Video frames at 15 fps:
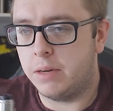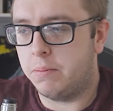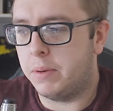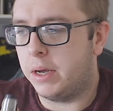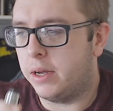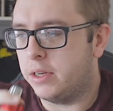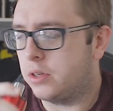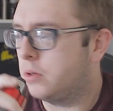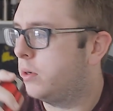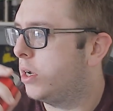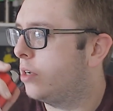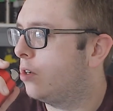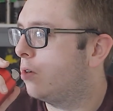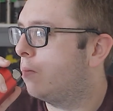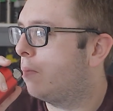but it's only a
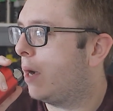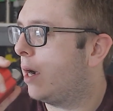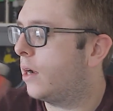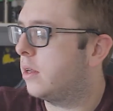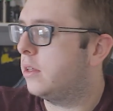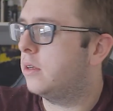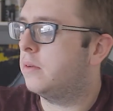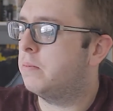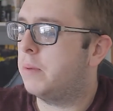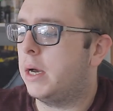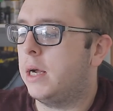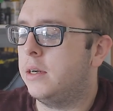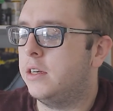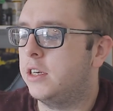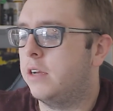dual batteries